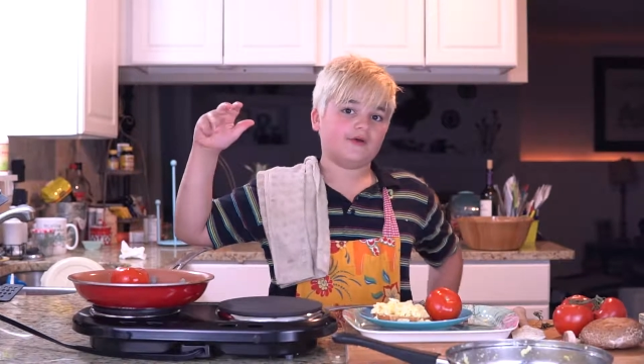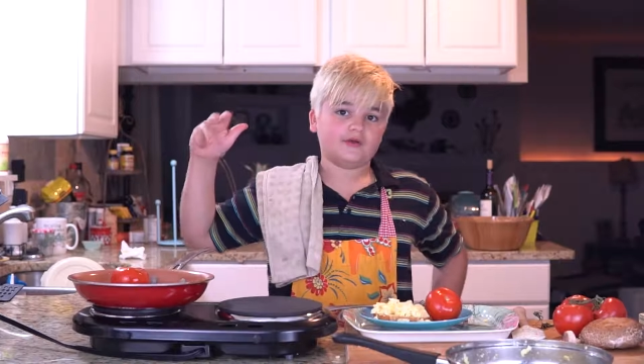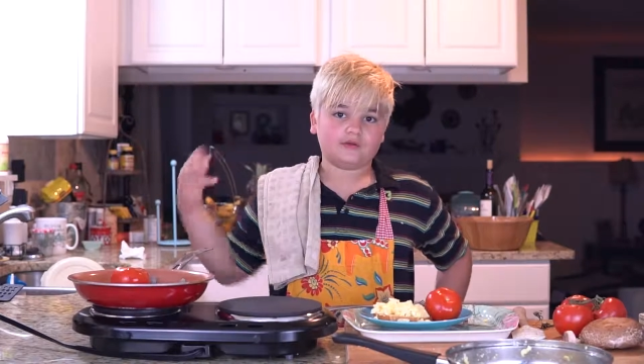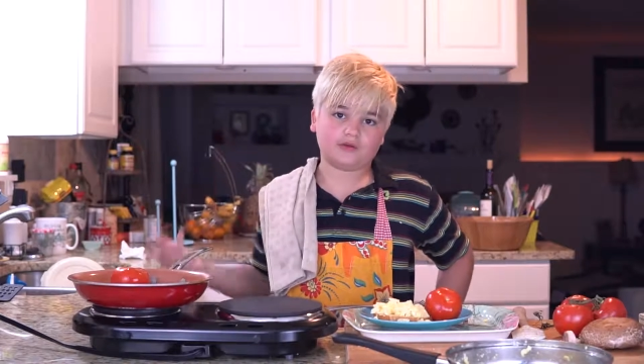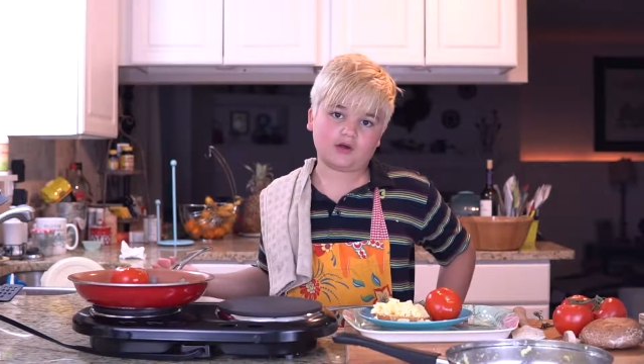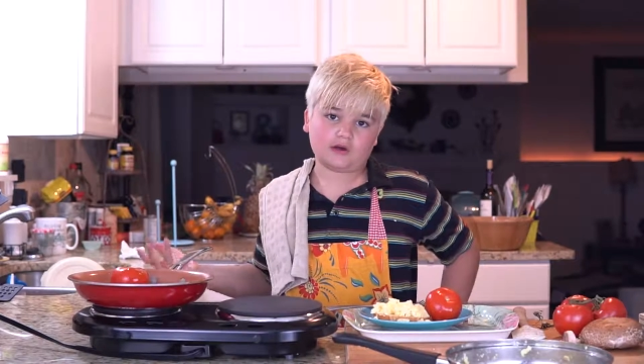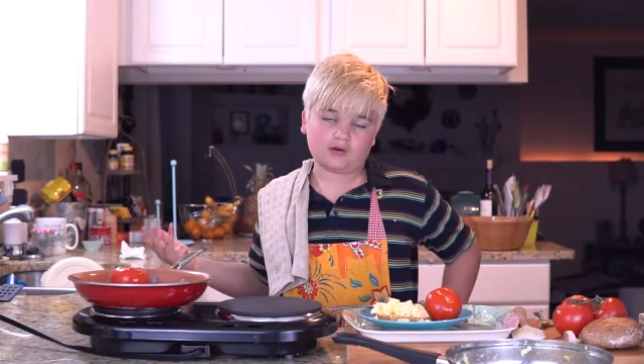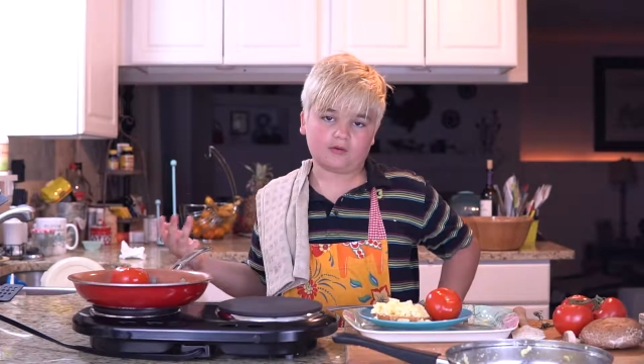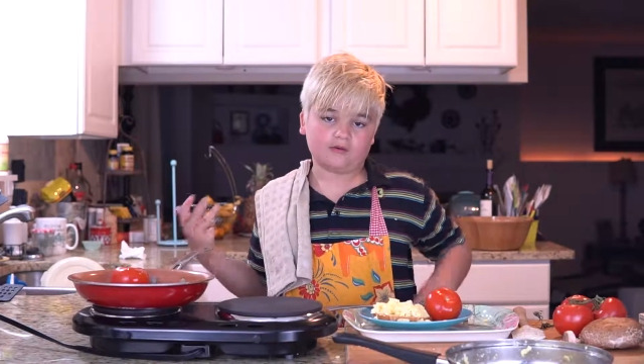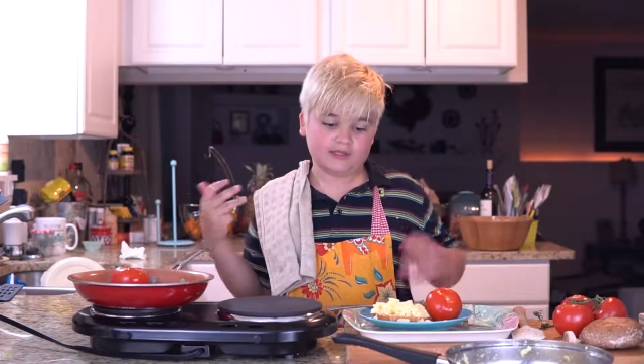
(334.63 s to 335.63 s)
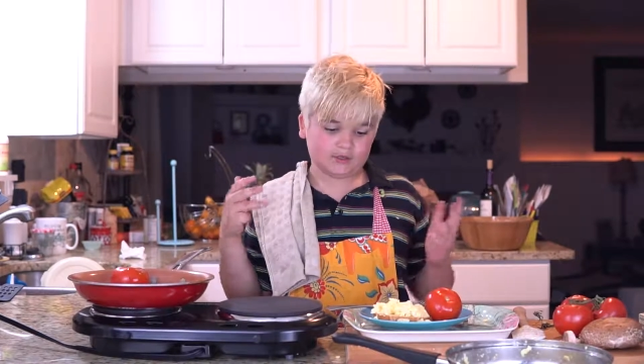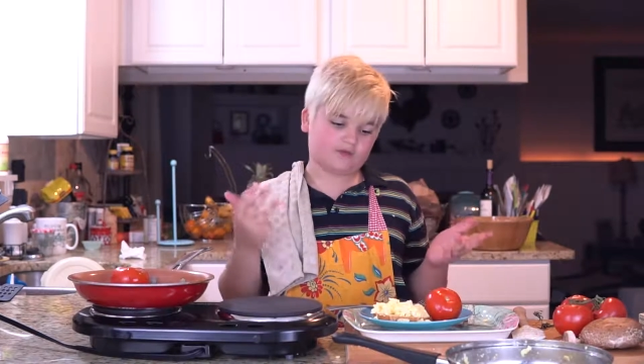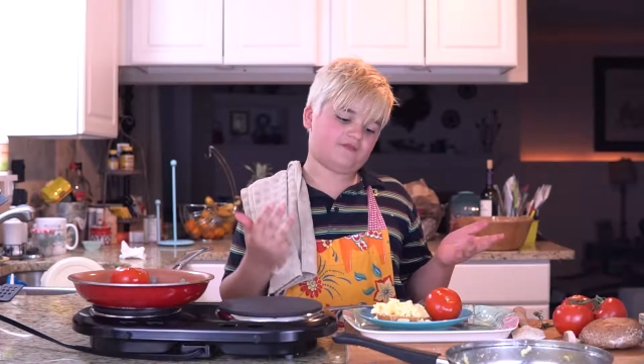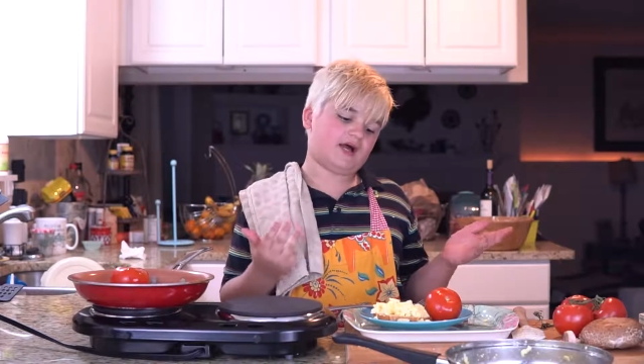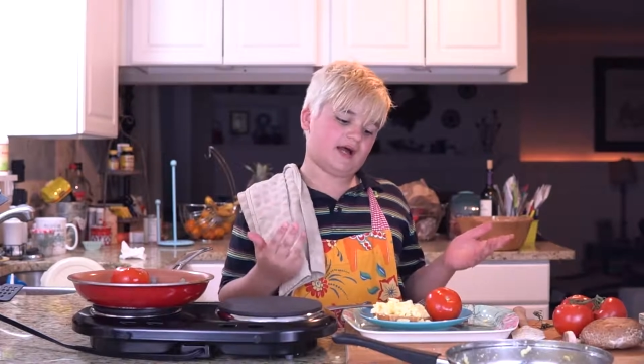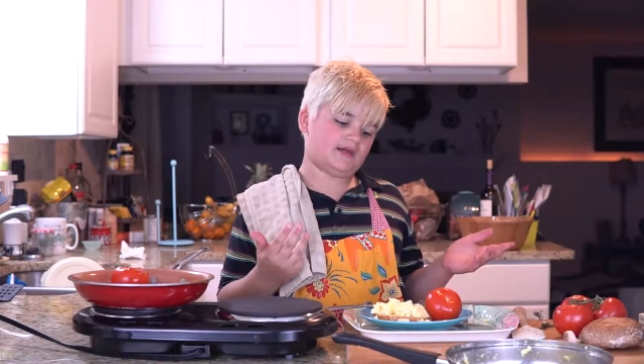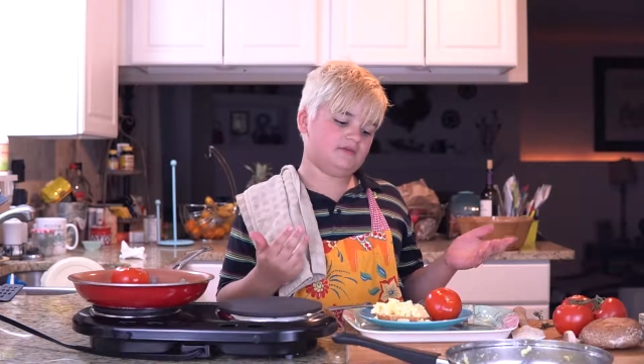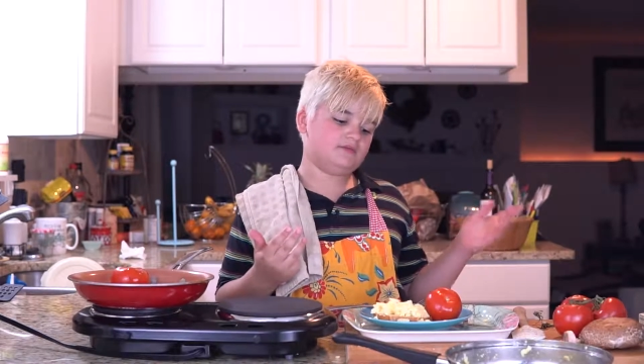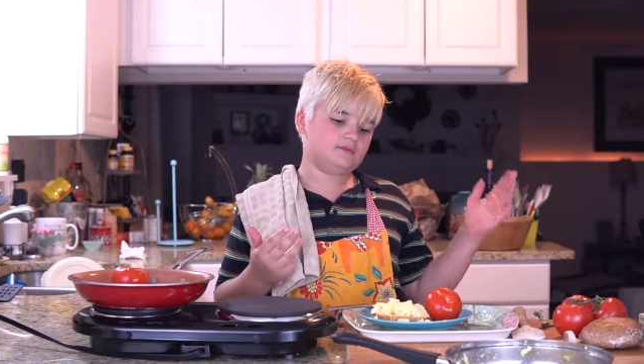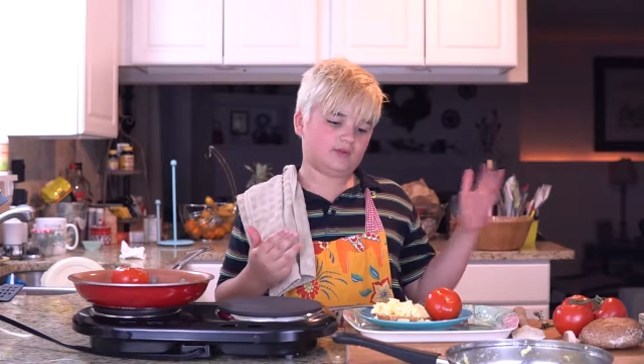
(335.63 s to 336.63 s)
you know you get notified
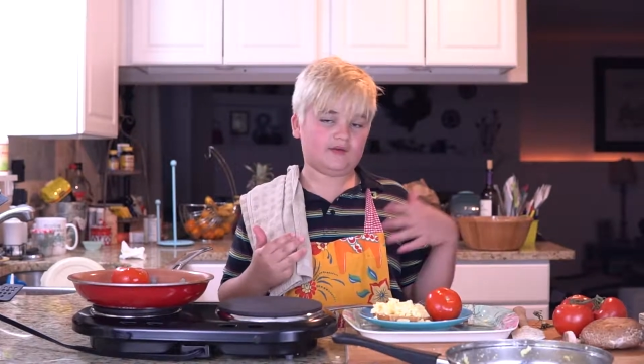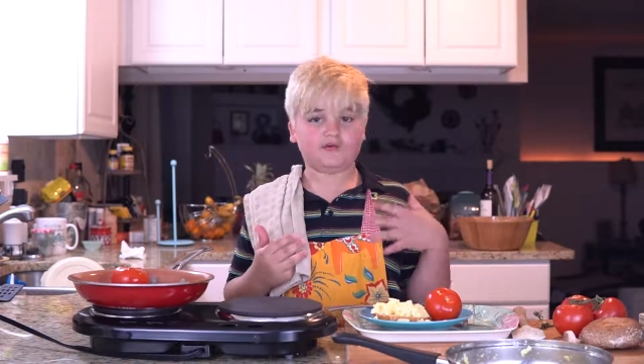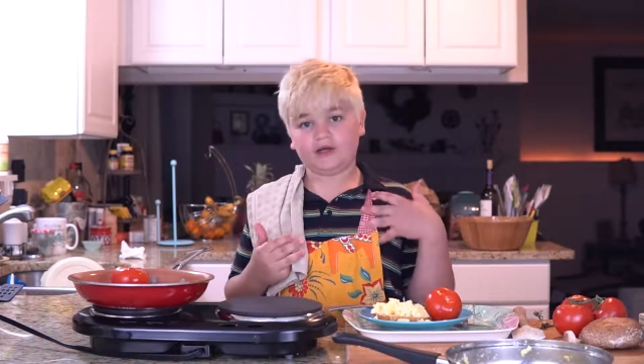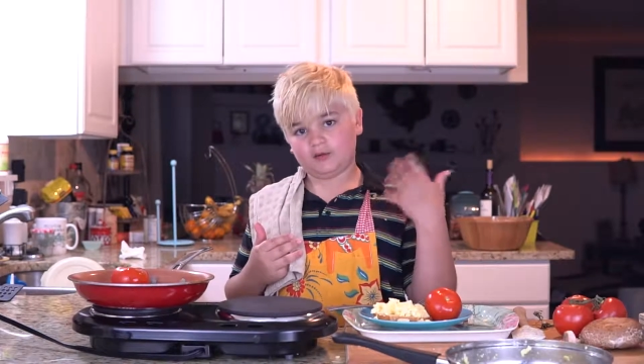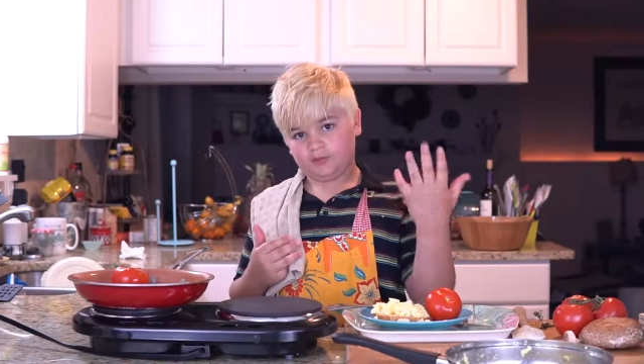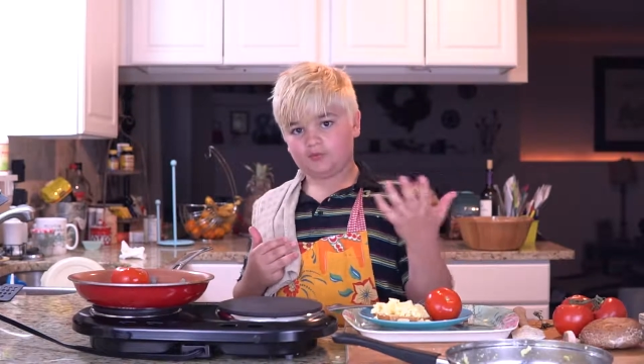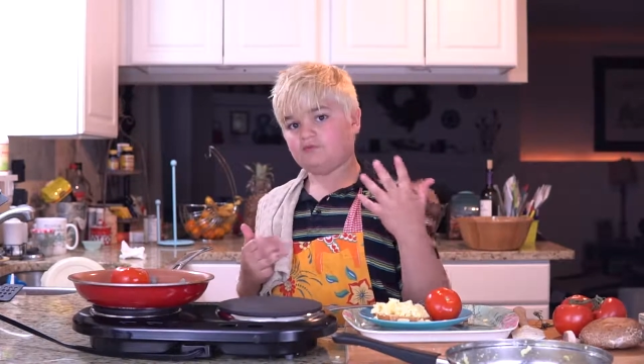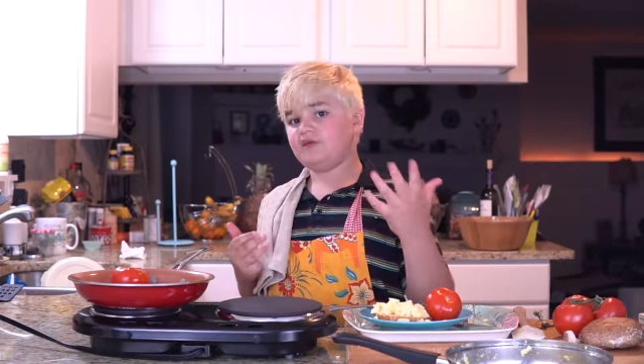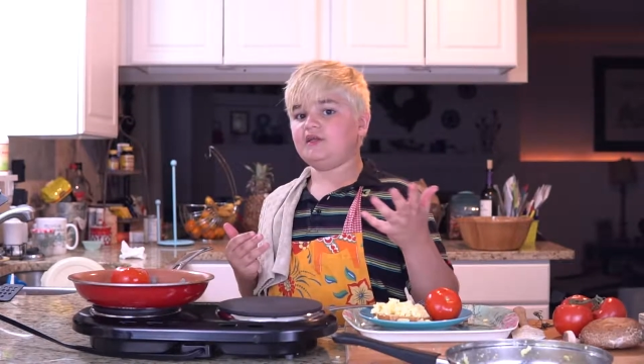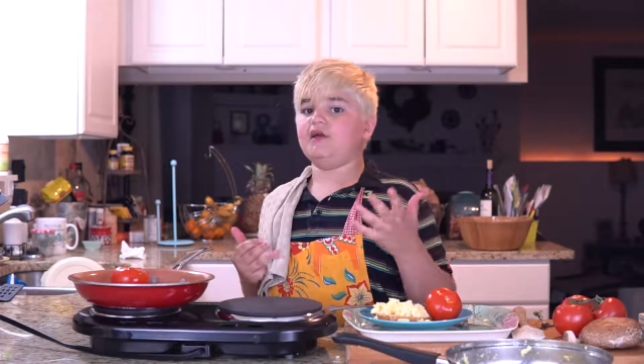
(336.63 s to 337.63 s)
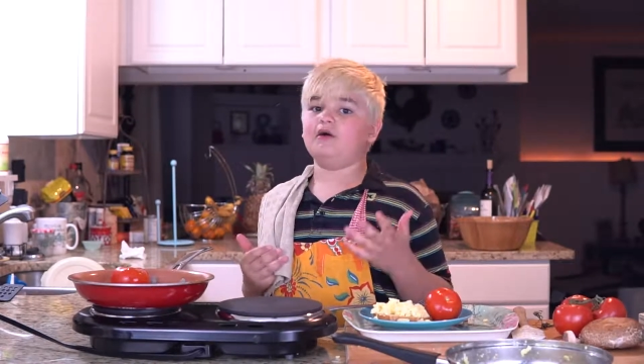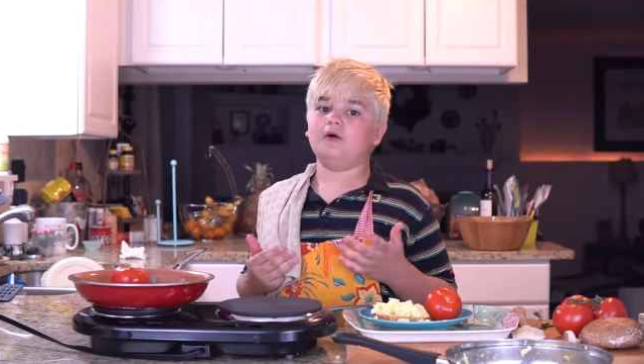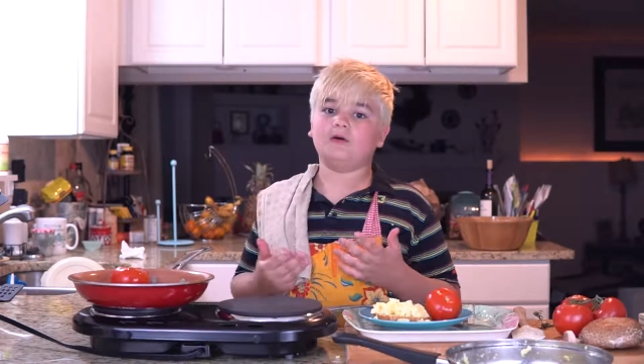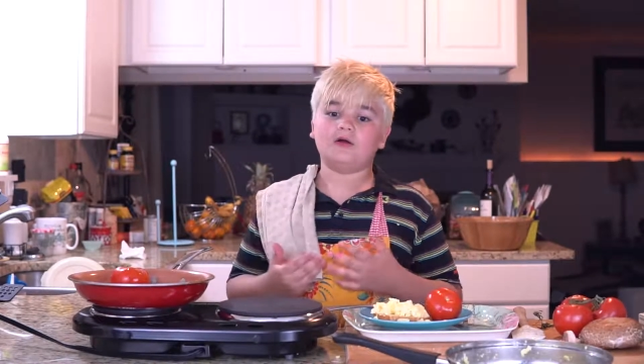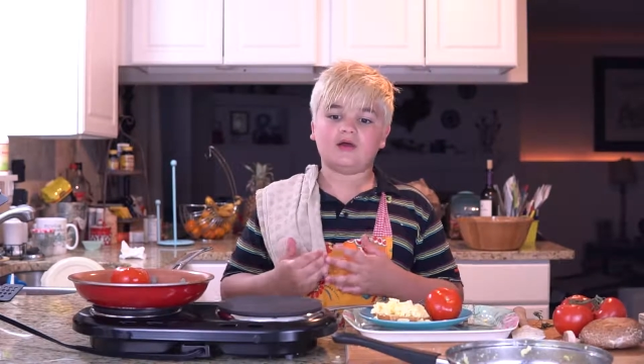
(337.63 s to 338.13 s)
whenever I upload a video.